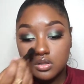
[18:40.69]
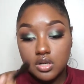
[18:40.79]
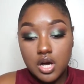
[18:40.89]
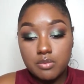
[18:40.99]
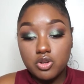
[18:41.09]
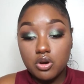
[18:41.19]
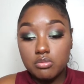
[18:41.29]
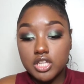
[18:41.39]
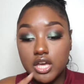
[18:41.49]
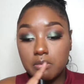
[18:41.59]

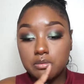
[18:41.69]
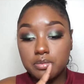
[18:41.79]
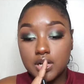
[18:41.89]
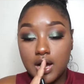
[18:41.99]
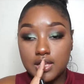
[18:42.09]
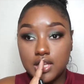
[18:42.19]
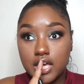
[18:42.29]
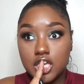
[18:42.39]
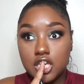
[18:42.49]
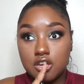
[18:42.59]
Normally I would put
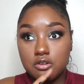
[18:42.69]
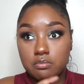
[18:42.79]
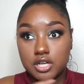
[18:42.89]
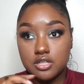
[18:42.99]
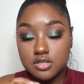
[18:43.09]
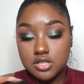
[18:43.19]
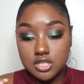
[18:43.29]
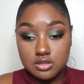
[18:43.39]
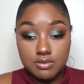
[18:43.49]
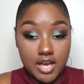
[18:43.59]
highlight here, but
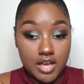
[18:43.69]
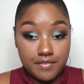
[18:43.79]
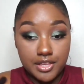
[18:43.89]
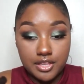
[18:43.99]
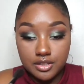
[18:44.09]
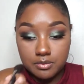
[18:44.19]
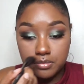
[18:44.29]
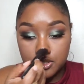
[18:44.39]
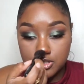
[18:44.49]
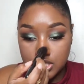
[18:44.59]
since I have a healing
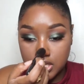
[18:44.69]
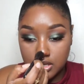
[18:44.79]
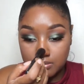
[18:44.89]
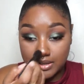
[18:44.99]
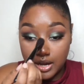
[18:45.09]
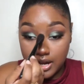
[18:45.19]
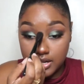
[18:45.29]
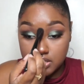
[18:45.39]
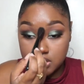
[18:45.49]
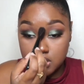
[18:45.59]
piercing, I'm
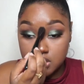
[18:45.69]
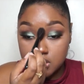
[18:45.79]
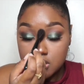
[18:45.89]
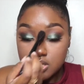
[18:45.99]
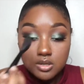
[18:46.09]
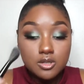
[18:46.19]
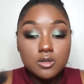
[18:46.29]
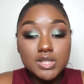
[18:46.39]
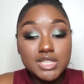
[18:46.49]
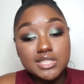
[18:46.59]
not,
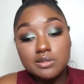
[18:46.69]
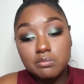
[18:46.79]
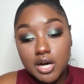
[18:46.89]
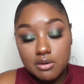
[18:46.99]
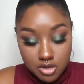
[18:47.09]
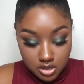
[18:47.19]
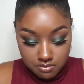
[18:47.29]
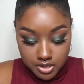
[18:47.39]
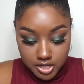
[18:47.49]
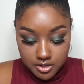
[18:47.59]
which is a bummer,
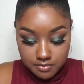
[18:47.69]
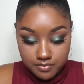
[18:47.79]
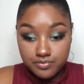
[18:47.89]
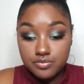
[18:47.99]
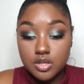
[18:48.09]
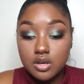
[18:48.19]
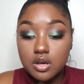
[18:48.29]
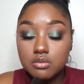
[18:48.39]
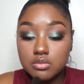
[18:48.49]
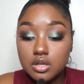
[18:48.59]
but
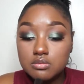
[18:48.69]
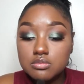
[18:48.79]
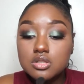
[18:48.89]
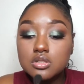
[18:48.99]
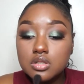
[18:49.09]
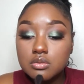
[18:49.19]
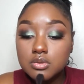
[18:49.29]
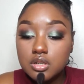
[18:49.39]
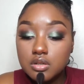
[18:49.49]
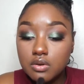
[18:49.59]
I'm
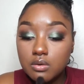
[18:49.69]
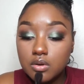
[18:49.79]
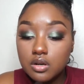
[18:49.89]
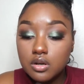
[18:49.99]
gleaming everywhere